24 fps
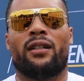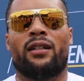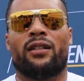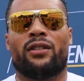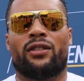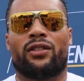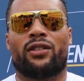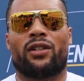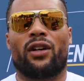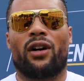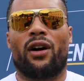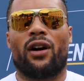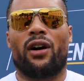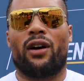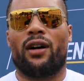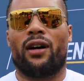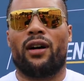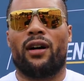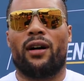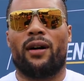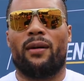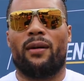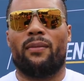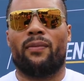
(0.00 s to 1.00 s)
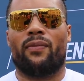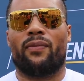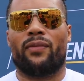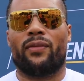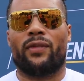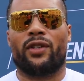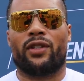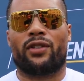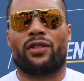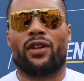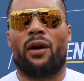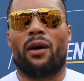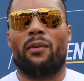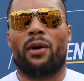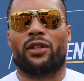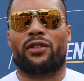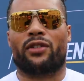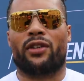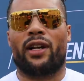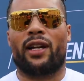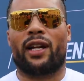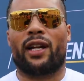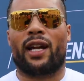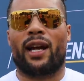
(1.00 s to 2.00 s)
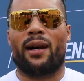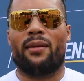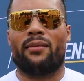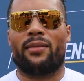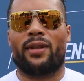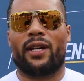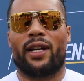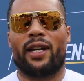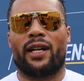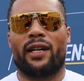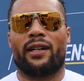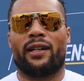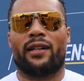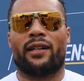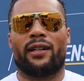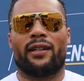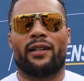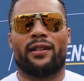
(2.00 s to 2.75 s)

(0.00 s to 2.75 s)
start um, start my training camp there.